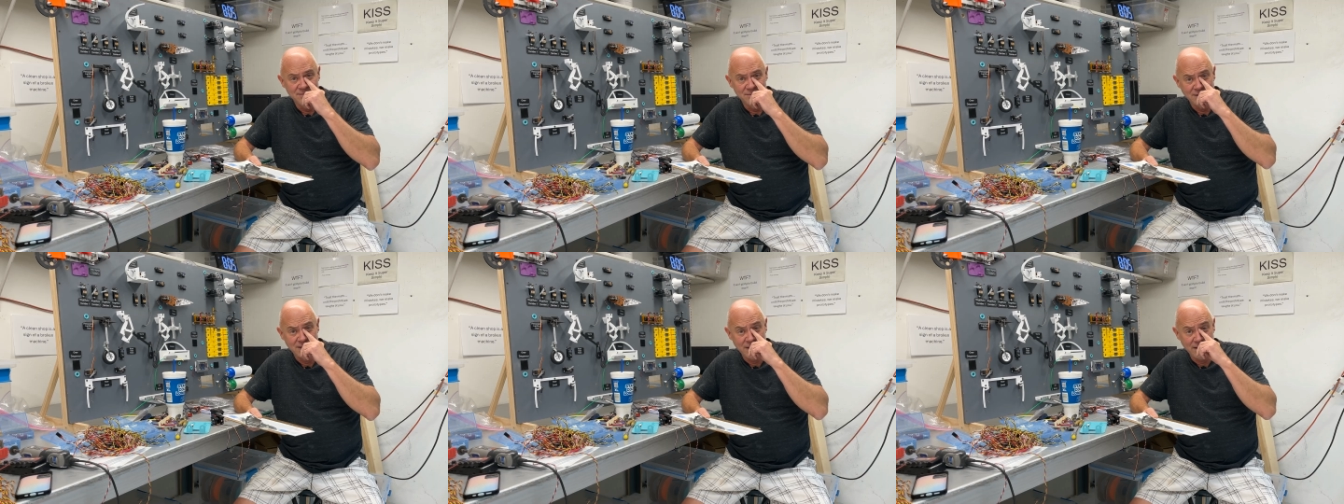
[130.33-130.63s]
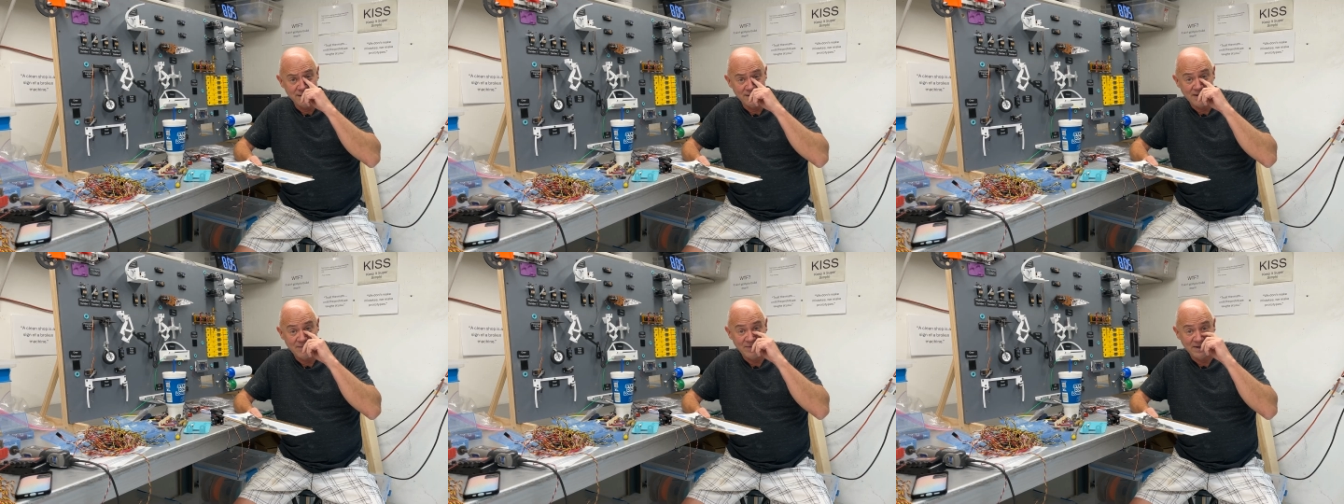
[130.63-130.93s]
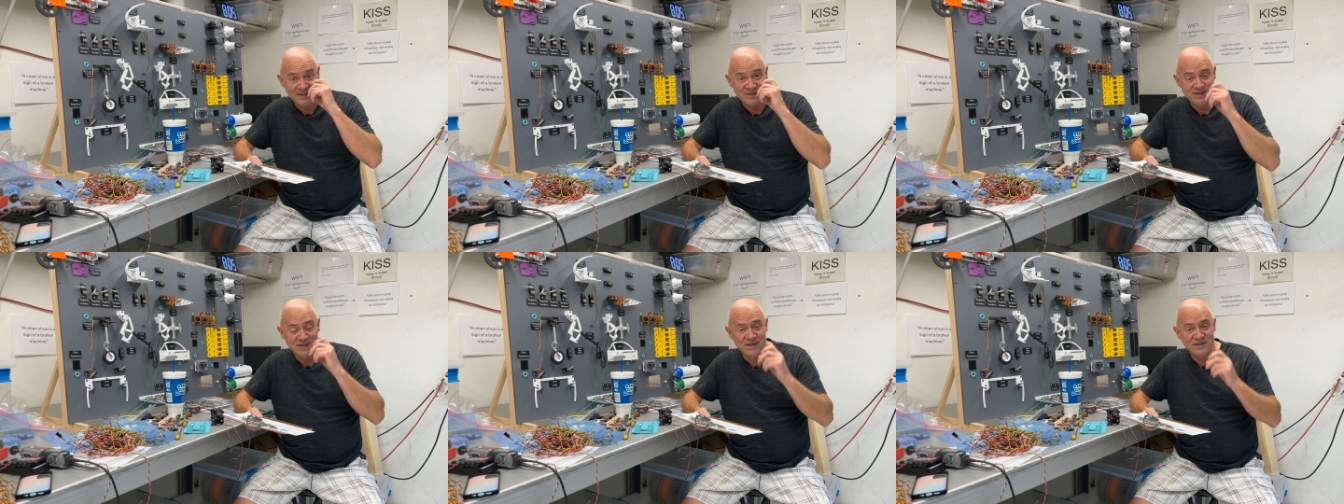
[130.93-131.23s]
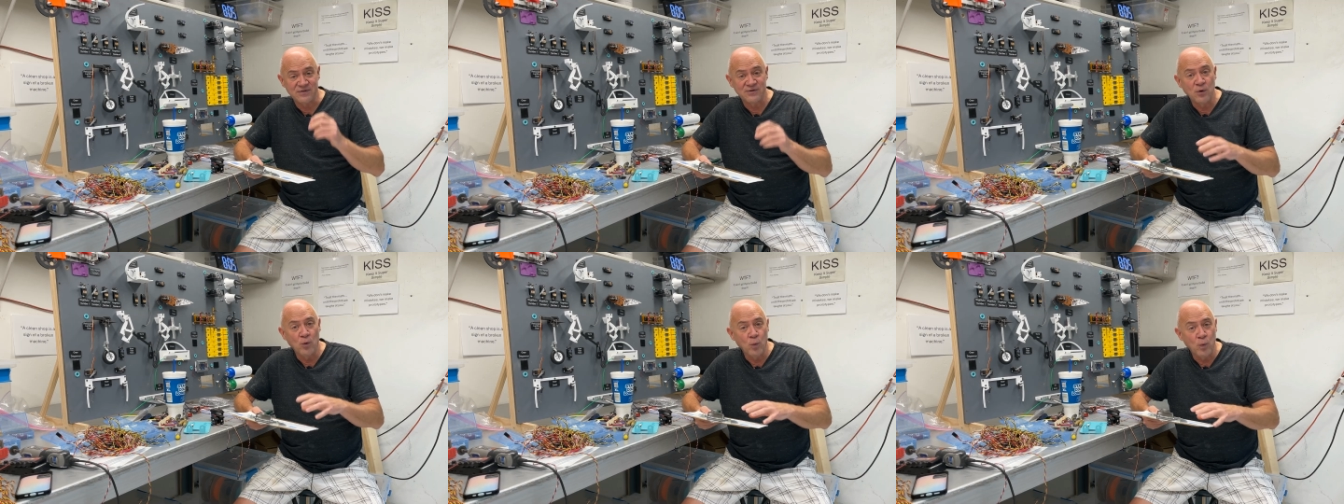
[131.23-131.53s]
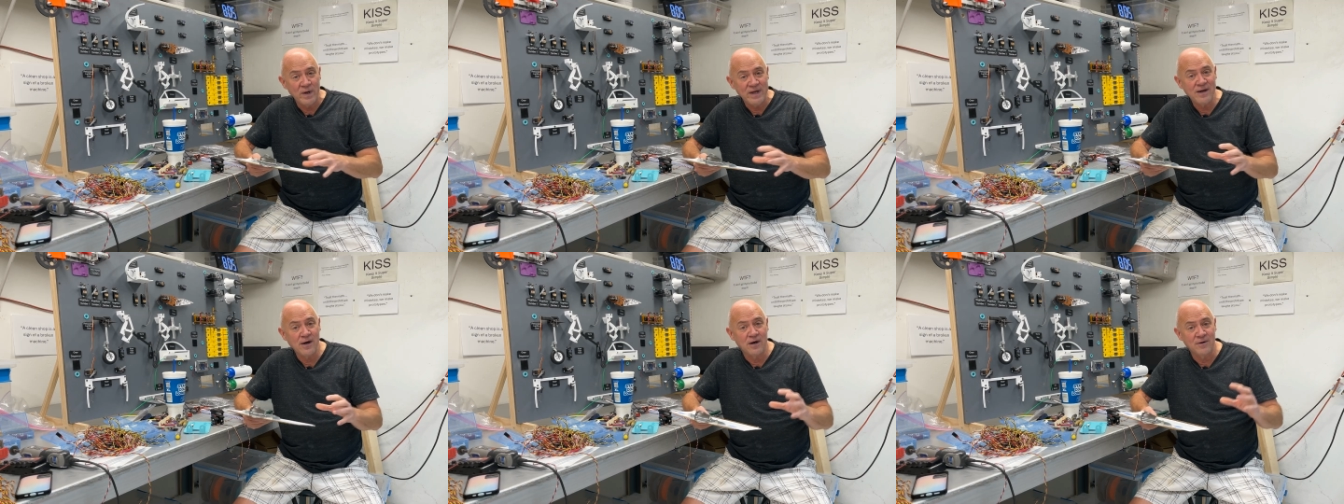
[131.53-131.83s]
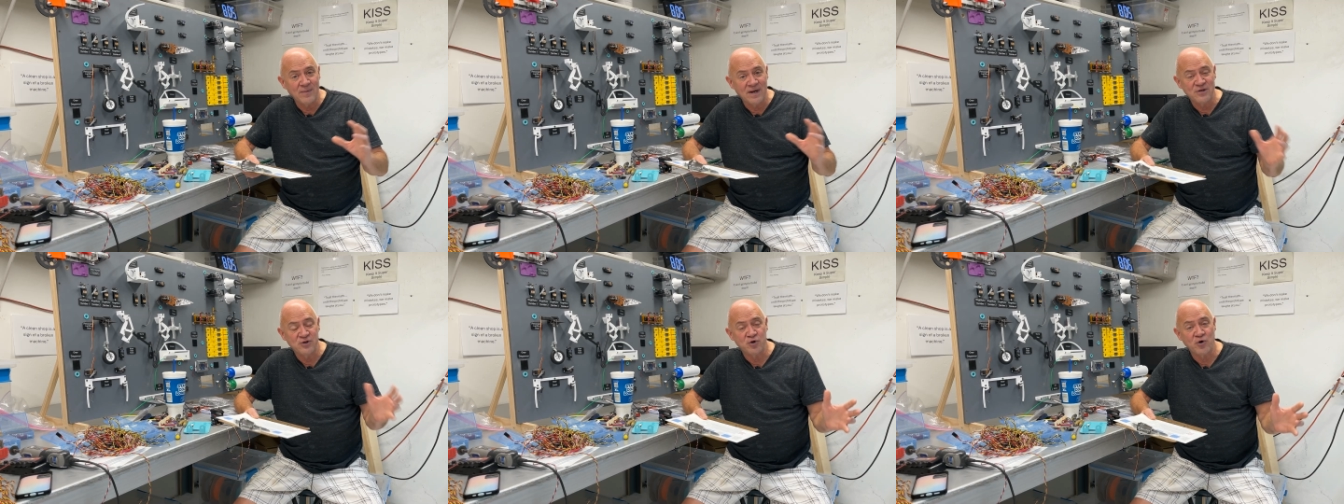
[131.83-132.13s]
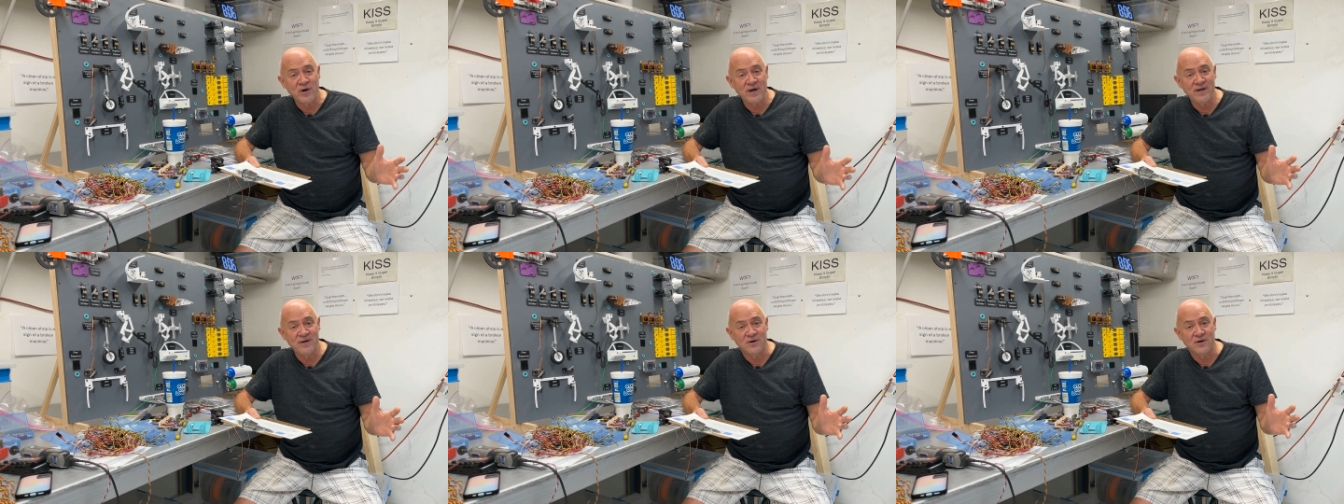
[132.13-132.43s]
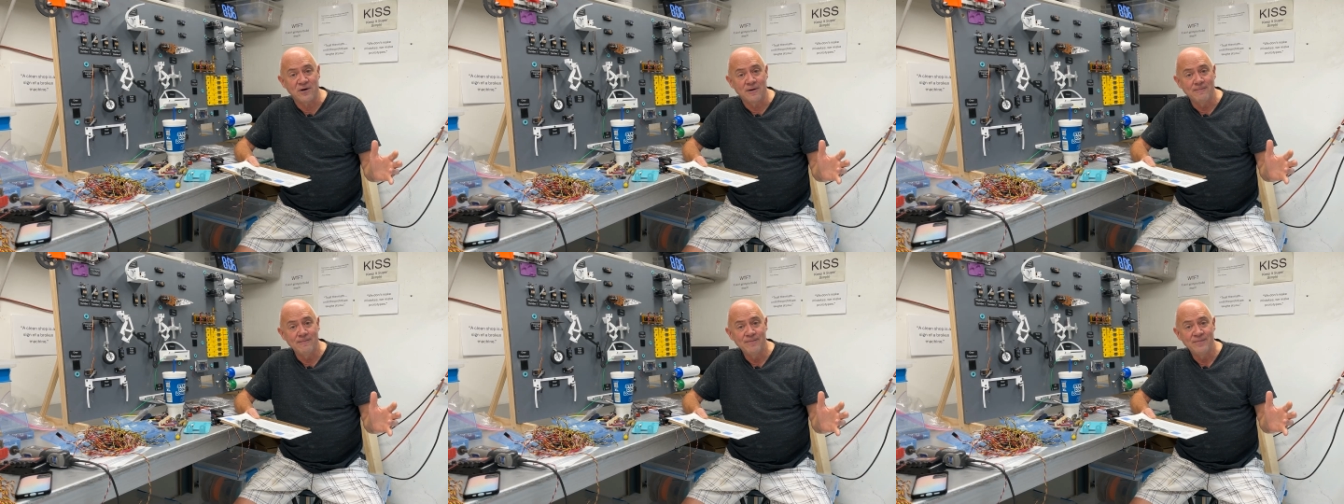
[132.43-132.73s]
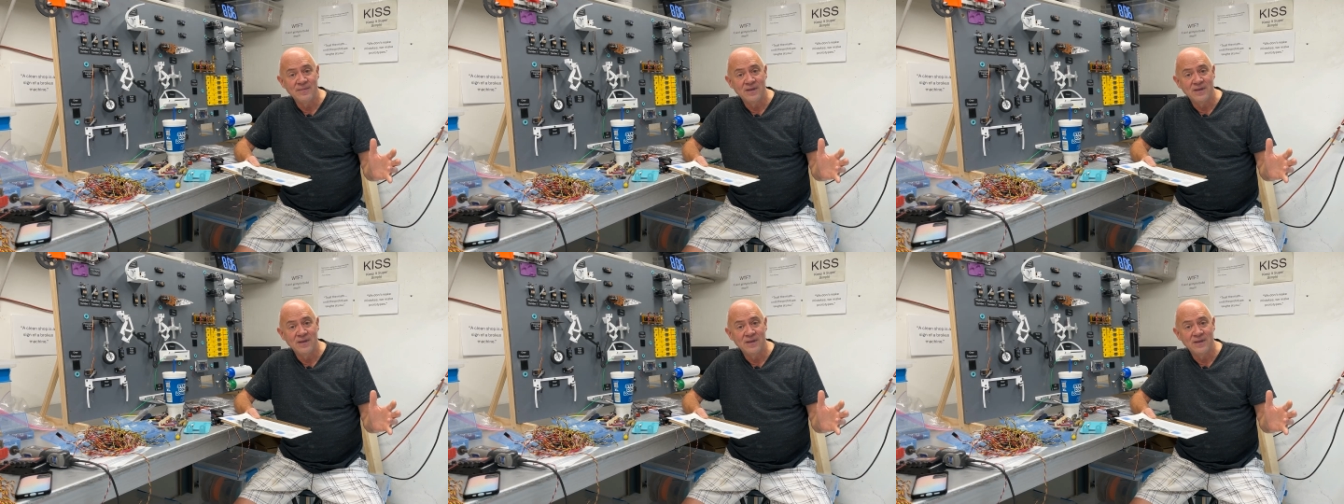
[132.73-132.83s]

Okay, that makes sense? The wing on my trainer